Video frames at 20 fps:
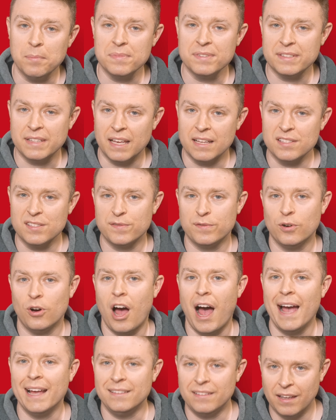stands
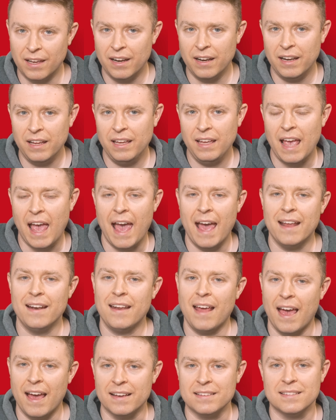for Identity and
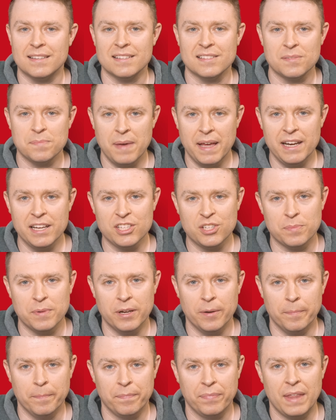Access
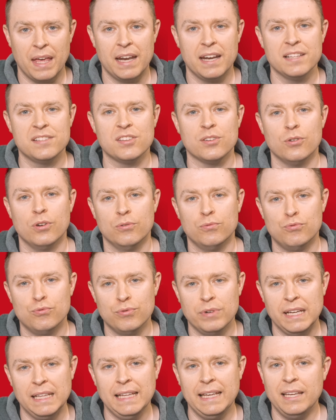Management, and it's a
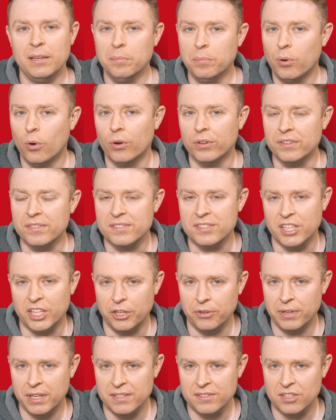really important
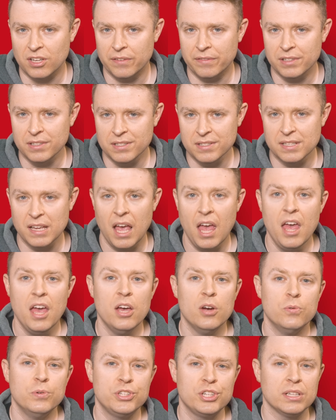security service
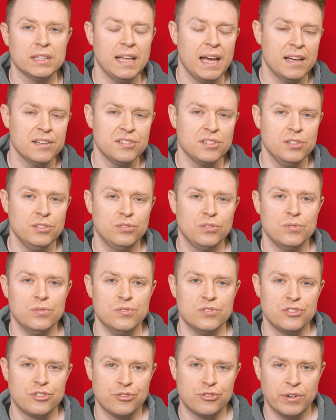which allows you to
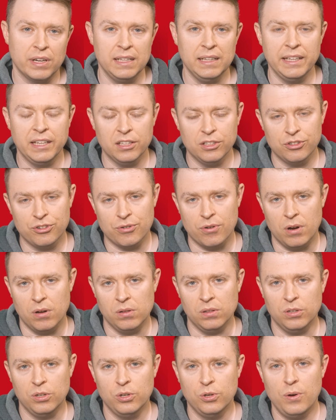strictly
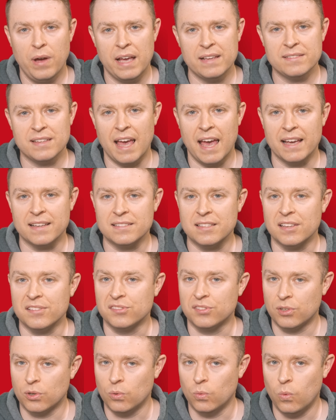control who has access
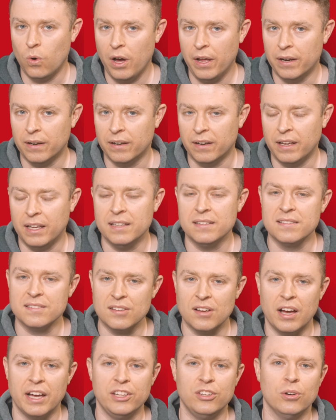to what
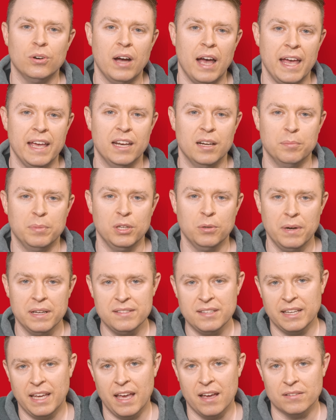inside your
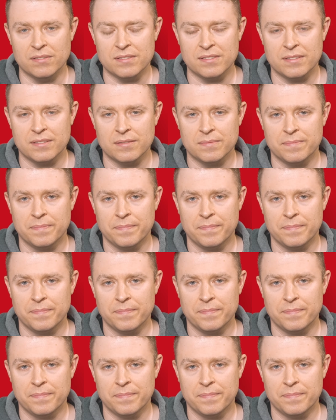AWS accounts.